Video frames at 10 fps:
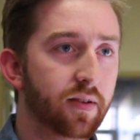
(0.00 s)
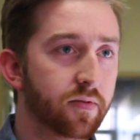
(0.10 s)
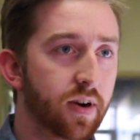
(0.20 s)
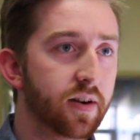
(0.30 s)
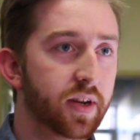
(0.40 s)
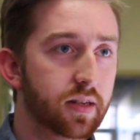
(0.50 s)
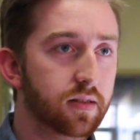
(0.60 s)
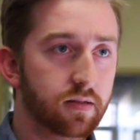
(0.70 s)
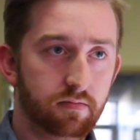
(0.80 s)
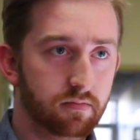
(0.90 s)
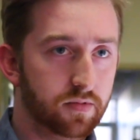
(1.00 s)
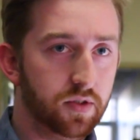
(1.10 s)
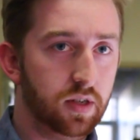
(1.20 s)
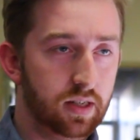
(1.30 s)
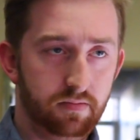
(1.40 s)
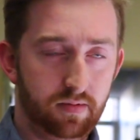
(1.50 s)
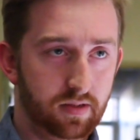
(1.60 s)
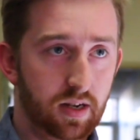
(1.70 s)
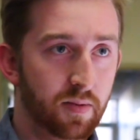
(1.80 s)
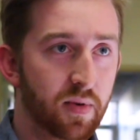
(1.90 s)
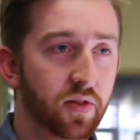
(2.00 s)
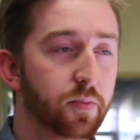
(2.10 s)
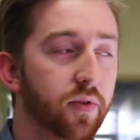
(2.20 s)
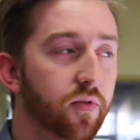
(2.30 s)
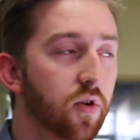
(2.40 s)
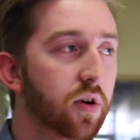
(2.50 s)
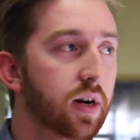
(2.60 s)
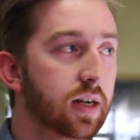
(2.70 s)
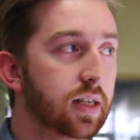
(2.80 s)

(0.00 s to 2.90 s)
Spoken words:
in front of it a month before.